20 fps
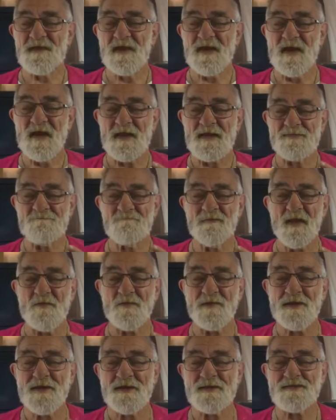and
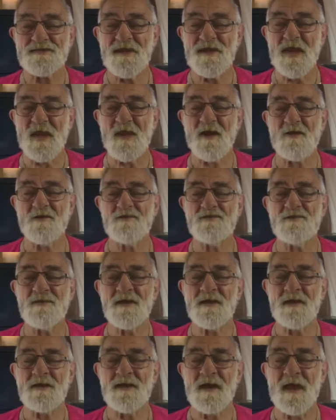blowing it down
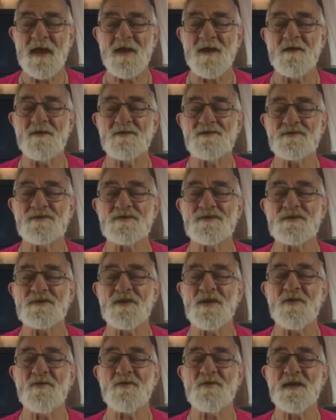and out
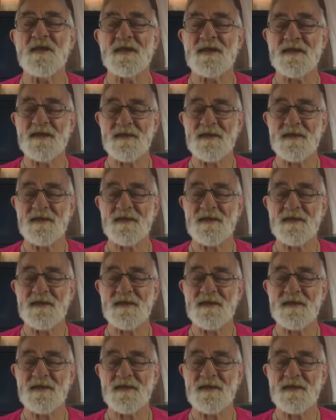slowly.